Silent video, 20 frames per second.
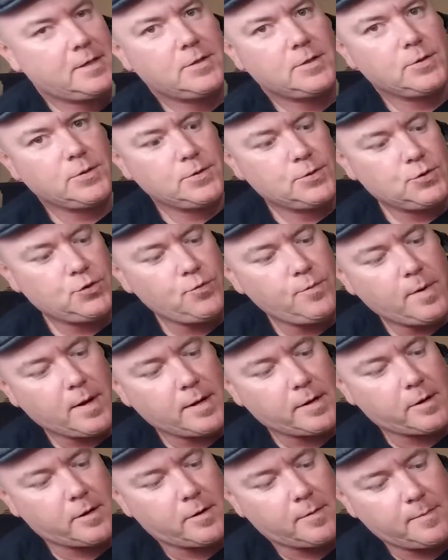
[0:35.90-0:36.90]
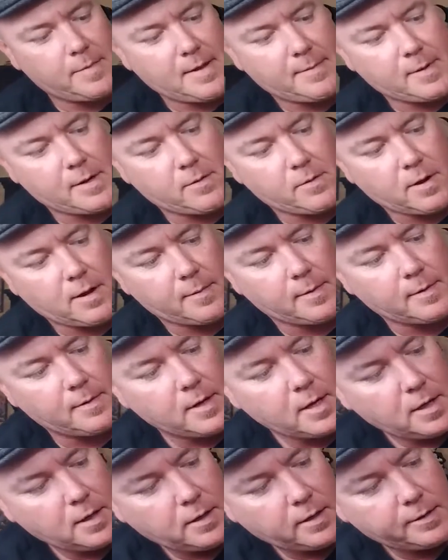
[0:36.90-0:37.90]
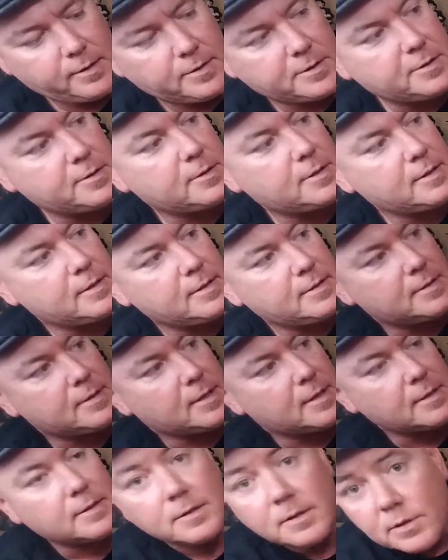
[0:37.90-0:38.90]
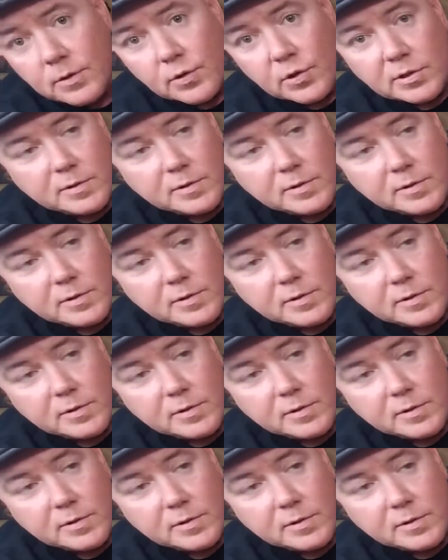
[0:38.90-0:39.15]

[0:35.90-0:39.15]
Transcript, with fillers: Joel Schumacher, Batman and Robin. All this is, this is nice.